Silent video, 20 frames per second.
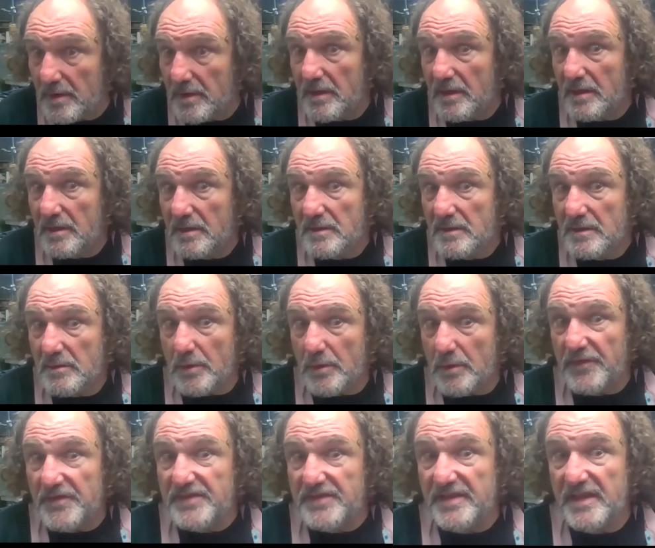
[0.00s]
with
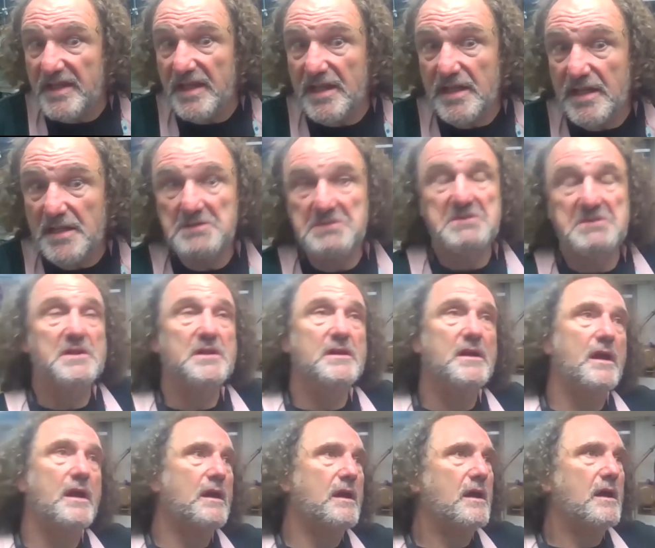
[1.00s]
fatigue? Like,
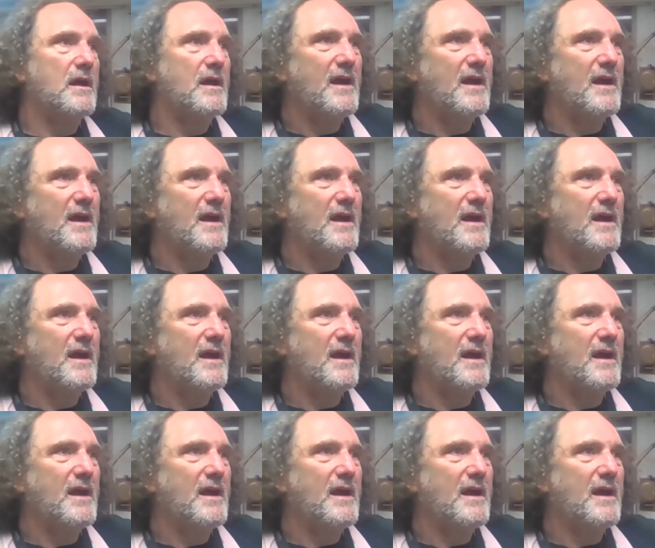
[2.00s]
yeah.